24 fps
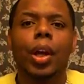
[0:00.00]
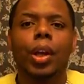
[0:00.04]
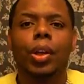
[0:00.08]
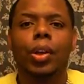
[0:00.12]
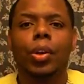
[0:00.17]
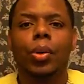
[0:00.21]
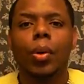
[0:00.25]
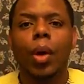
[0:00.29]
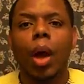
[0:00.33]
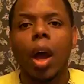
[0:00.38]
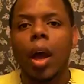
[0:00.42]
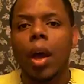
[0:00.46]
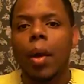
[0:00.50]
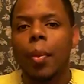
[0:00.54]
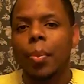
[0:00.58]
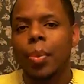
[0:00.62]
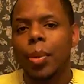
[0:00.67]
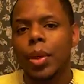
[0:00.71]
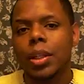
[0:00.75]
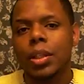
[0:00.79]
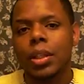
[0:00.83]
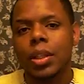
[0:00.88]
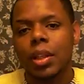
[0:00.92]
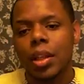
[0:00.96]
you
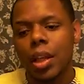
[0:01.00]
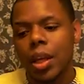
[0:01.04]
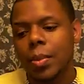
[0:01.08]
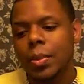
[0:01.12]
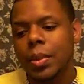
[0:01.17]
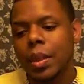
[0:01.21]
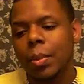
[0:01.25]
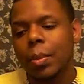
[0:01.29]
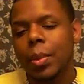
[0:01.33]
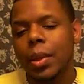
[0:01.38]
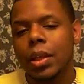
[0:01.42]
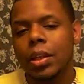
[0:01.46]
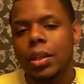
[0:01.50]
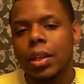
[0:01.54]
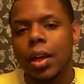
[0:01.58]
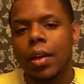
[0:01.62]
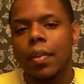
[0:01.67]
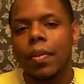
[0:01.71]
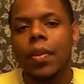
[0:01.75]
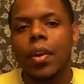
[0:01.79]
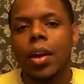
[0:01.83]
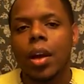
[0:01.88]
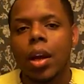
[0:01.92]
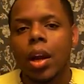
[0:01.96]
press the thumbs up button
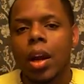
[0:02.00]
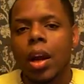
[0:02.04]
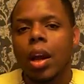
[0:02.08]
down there.